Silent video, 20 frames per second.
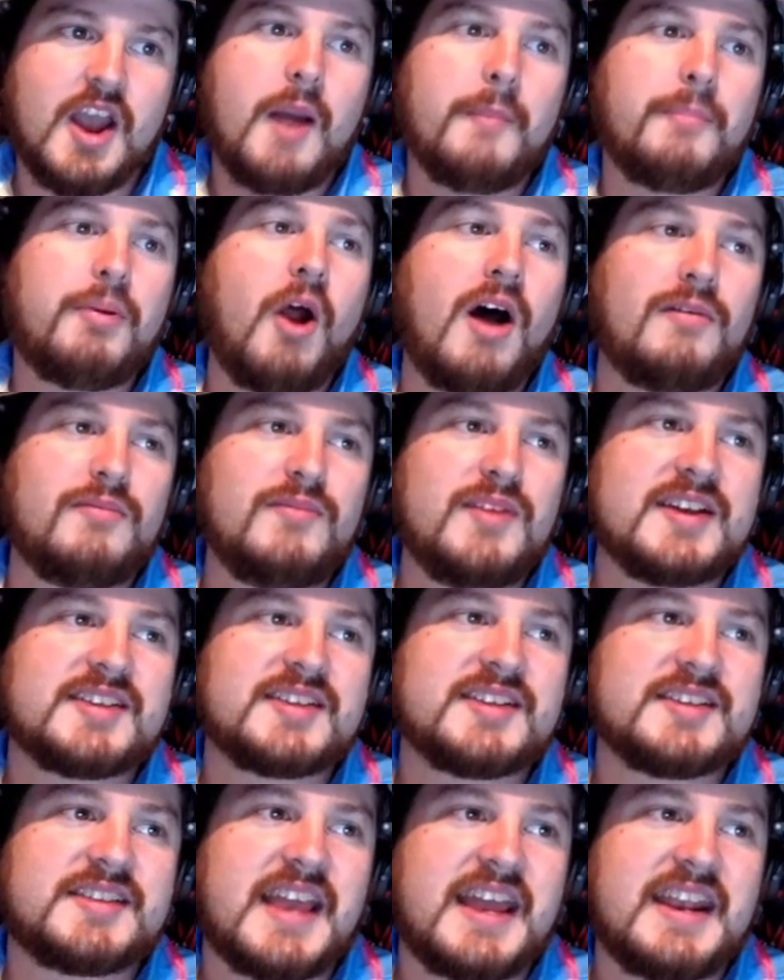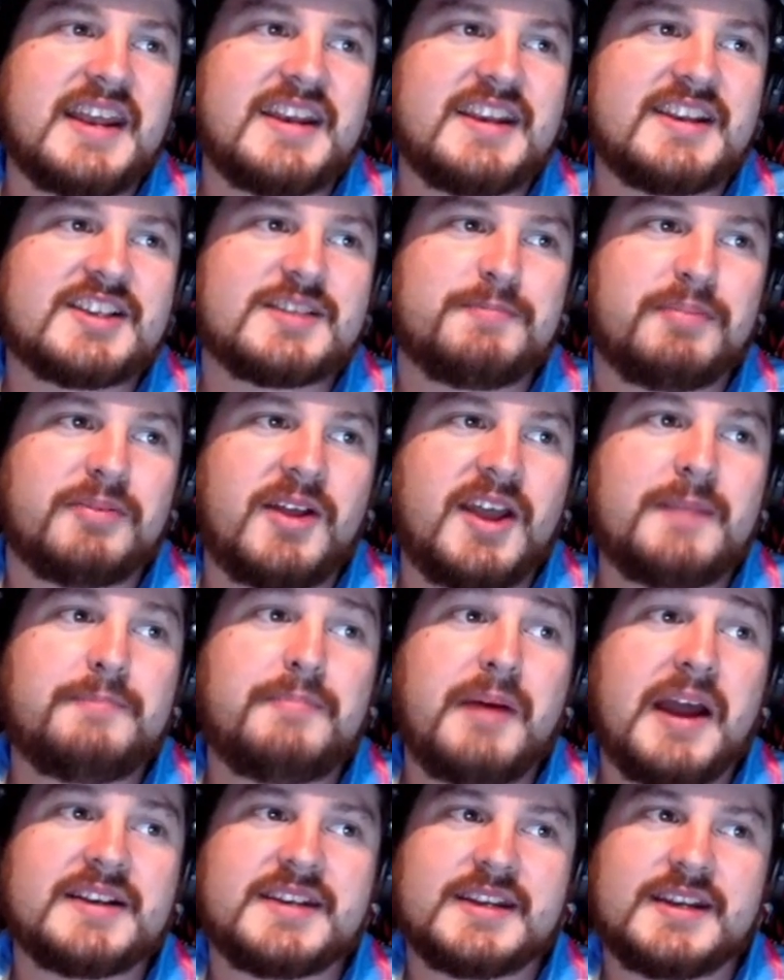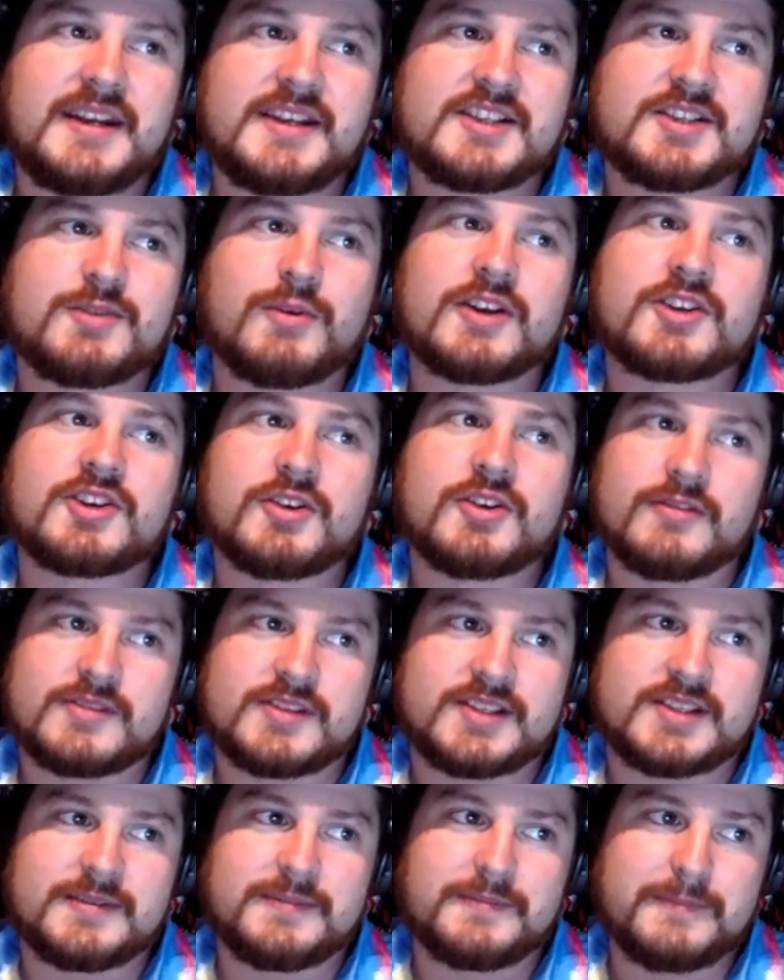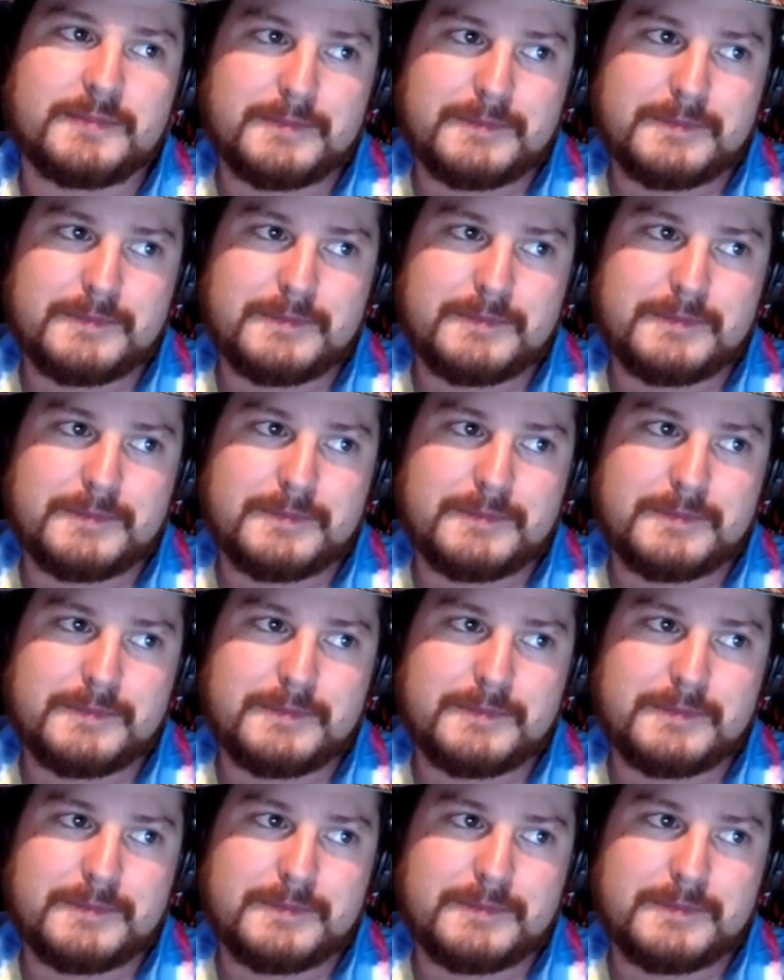Problem is is that it is played by Denise Richards.